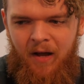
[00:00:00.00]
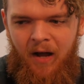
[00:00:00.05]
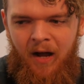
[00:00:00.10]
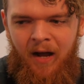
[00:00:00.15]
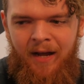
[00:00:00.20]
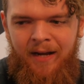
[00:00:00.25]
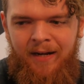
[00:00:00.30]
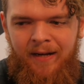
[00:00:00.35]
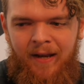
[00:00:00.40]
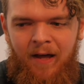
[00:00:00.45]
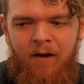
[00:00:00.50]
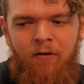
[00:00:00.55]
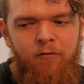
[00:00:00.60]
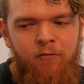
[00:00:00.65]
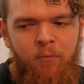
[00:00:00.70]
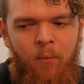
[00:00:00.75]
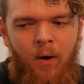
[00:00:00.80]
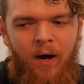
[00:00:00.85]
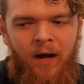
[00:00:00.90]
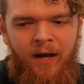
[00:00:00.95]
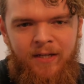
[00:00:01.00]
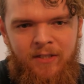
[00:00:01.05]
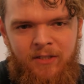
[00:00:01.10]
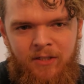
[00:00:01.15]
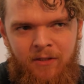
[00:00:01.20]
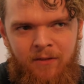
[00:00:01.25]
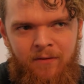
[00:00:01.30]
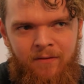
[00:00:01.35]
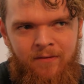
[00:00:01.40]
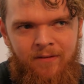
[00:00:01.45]
love what I
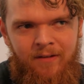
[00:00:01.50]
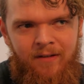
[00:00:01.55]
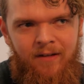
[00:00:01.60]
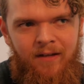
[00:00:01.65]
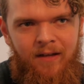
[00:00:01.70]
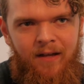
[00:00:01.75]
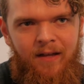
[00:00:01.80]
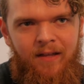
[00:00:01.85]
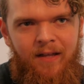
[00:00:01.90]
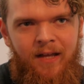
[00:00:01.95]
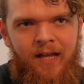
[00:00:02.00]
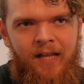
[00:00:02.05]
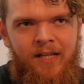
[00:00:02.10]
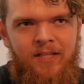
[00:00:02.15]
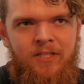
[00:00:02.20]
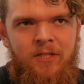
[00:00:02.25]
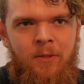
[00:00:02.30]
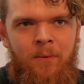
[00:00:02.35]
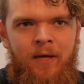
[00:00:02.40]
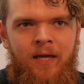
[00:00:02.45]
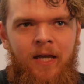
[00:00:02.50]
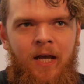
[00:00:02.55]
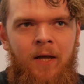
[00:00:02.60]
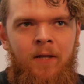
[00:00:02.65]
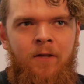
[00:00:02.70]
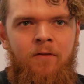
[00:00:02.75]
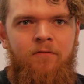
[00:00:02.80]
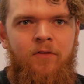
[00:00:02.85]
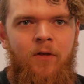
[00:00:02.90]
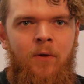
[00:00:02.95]
do, and so I
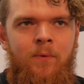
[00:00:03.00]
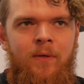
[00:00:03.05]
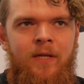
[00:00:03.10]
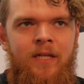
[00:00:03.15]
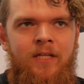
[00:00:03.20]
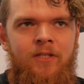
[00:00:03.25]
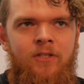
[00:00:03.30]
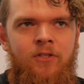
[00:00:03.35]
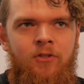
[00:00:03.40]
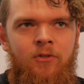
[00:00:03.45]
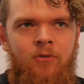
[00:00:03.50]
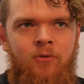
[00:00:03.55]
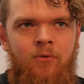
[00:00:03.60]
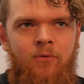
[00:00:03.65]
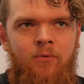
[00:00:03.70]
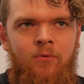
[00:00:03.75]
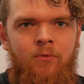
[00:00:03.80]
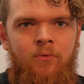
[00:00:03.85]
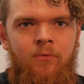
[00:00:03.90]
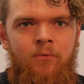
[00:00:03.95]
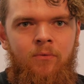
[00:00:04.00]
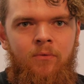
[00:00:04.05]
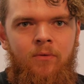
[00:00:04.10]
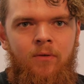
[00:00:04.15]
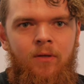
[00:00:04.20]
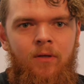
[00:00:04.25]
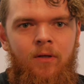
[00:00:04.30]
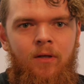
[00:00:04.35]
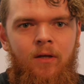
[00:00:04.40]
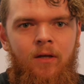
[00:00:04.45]
kind of don't need to...
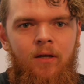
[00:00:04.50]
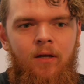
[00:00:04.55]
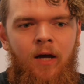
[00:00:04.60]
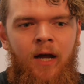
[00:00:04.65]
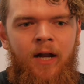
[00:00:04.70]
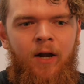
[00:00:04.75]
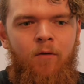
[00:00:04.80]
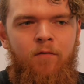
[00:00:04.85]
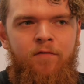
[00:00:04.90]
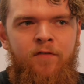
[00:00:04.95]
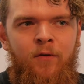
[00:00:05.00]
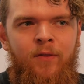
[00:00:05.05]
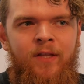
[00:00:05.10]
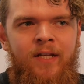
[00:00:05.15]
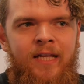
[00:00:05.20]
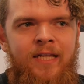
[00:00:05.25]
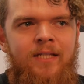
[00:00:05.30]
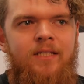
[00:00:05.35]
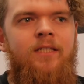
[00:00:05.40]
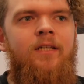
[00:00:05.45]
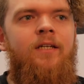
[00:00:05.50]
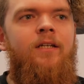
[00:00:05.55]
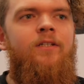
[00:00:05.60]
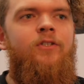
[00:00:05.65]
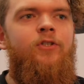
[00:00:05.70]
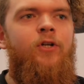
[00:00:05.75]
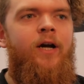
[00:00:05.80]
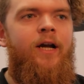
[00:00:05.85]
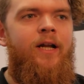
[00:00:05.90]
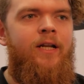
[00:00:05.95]
I don't feel the need to
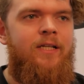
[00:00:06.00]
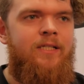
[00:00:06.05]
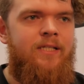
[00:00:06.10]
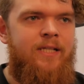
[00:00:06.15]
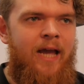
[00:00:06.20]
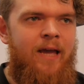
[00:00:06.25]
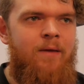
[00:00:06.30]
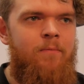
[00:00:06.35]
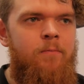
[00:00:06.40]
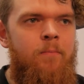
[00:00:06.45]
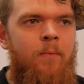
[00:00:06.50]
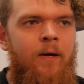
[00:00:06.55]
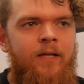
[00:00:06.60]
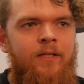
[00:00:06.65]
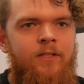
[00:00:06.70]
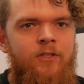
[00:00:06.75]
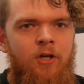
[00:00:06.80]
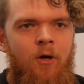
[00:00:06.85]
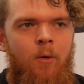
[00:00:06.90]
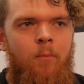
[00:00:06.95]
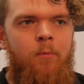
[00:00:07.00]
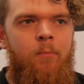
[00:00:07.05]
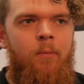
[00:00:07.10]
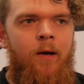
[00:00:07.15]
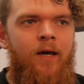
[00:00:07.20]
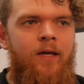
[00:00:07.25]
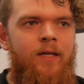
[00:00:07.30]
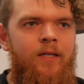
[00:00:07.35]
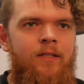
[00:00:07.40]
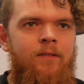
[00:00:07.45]
try and escape my job
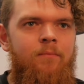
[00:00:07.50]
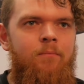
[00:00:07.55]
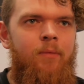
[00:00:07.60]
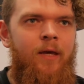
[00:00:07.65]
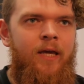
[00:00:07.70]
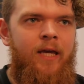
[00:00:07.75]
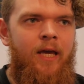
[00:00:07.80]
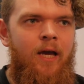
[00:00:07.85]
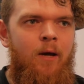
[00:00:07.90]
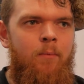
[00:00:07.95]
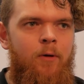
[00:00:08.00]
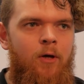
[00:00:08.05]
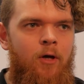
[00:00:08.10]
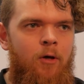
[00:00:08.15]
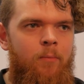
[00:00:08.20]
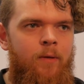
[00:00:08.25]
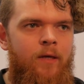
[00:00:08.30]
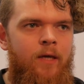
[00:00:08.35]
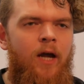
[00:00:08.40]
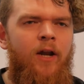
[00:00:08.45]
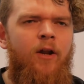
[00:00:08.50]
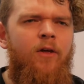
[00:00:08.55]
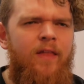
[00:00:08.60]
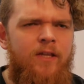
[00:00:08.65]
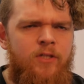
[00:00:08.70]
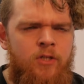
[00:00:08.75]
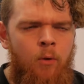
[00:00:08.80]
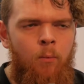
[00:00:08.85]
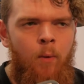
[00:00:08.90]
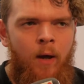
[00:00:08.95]
by picking up a hobby. I know
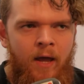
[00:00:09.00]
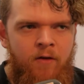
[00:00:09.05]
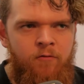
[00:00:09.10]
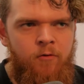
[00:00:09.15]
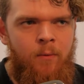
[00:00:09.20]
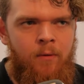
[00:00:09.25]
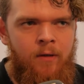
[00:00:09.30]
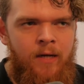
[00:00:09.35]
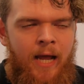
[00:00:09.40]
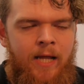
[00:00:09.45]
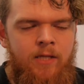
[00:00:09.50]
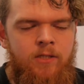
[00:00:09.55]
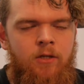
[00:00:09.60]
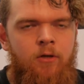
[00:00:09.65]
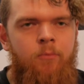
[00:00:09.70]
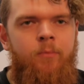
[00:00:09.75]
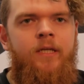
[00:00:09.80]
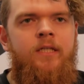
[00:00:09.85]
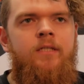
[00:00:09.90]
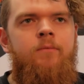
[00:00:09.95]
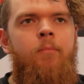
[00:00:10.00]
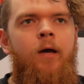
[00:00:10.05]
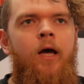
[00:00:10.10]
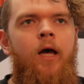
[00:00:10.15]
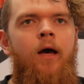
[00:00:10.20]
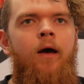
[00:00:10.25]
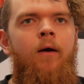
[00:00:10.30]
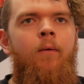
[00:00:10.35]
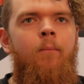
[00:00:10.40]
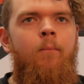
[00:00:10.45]
that's not why everyone has hobbies,
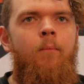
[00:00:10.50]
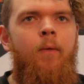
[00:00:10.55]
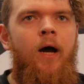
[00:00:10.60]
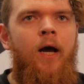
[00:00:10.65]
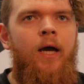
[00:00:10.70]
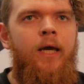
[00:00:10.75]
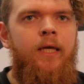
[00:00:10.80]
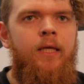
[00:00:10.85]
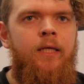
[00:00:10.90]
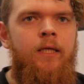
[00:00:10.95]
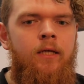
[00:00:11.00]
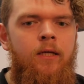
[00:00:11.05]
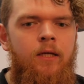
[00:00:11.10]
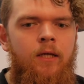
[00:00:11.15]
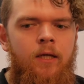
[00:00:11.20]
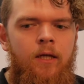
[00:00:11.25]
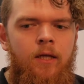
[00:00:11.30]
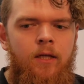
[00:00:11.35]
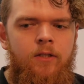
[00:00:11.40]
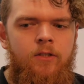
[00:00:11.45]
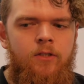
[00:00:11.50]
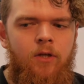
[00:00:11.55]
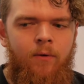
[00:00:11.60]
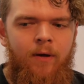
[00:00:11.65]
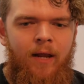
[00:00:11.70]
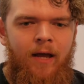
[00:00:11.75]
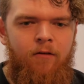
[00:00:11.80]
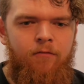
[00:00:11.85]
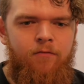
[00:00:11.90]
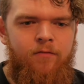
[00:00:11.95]
but
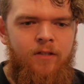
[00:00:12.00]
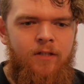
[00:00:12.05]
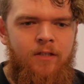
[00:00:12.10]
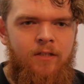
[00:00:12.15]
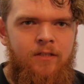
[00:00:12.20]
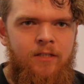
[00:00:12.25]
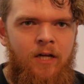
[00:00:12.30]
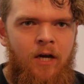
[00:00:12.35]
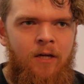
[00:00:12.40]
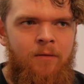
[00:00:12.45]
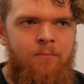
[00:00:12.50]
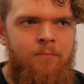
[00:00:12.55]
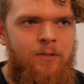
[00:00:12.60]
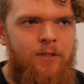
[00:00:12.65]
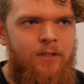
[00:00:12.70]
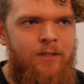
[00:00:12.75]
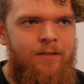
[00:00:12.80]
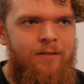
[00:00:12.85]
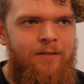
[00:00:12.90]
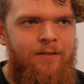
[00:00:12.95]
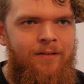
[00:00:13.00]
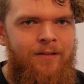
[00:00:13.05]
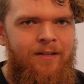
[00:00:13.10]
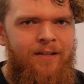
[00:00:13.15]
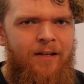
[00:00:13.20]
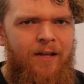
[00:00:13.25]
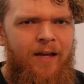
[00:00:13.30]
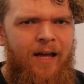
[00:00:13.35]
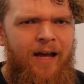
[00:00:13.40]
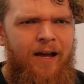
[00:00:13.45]
don't have the time to
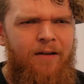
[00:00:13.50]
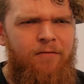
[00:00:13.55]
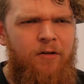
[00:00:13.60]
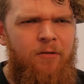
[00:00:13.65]
have